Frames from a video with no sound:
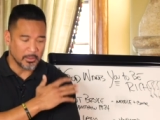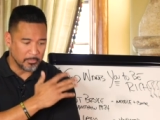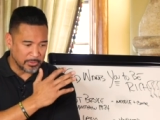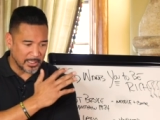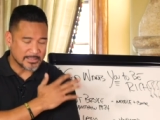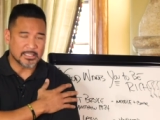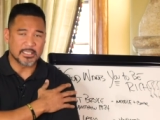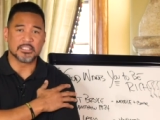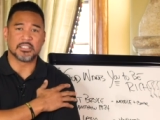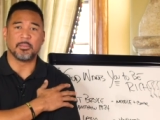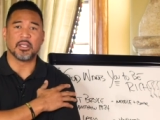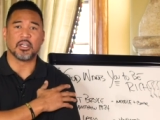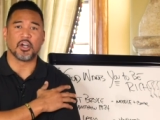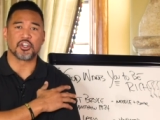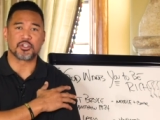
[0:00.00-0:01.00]
What a blessing it
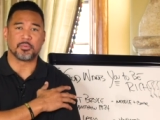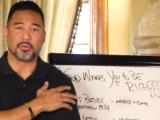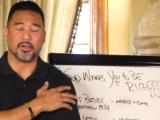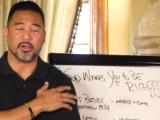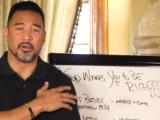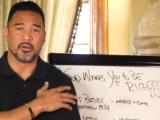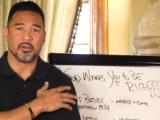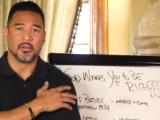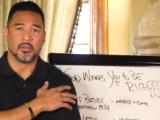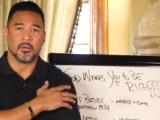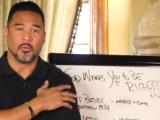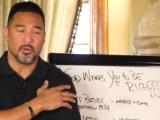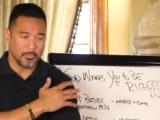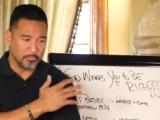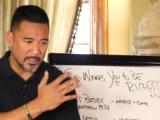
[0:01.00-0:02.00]
is to be an entrepreneur.
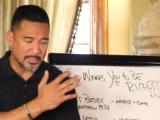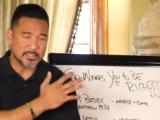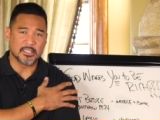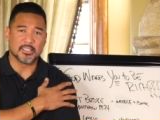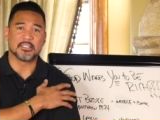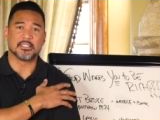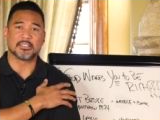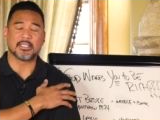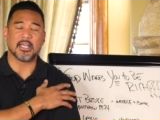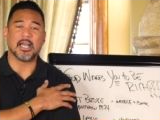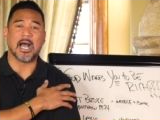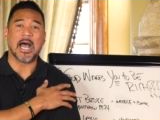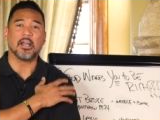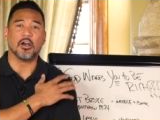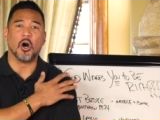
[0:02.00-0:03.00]
What a blessing it is to
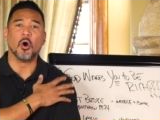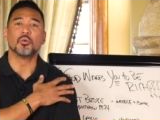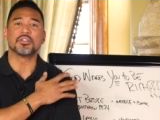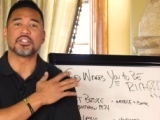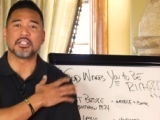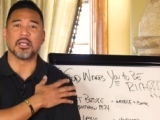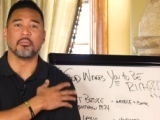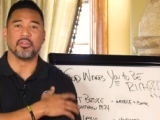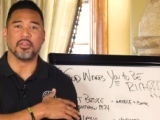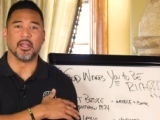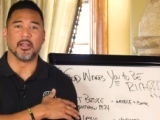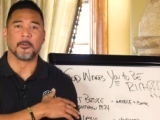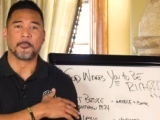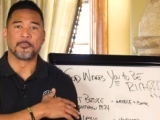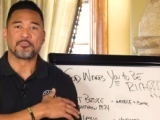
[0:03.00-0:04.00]
say, I own
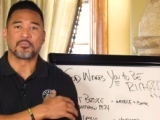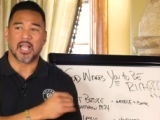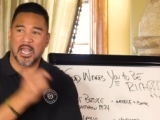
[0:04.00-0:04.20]
something.